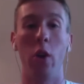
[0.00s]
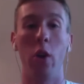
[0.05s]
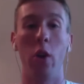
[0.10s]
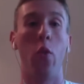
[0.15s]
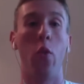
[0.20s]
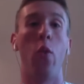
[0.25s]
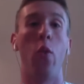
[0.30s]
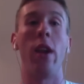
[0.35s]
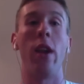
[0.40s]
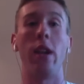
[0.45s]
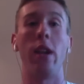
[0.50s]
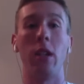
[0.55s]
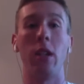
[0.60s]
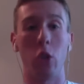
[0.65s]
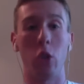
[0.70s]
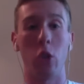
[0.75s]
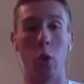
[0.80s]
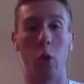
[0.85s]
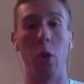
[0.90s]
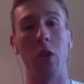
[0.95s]
great
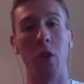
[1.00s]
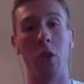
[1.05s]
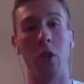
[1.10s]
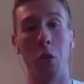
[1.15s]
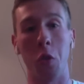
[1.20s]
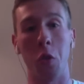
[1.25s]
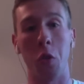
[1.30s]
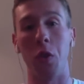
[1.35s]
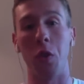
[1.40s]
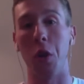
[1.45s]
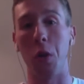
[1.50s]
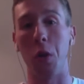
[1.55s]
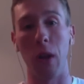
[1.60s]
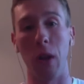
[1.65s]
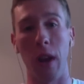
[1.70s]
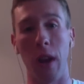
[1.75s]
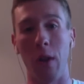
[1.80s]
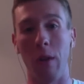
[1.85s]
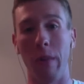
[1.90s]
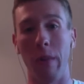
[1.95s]
choices for the
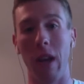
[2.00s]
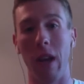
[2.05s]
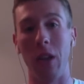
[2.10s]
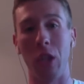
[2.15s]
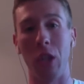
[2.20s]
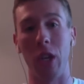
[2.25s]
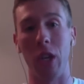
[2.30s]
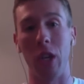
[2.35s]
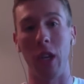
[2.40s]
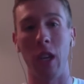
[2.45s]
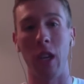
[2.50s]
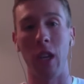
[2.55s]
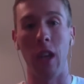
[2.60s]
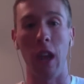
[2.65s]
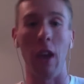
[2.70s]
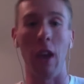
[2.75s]
Orlando Magic and for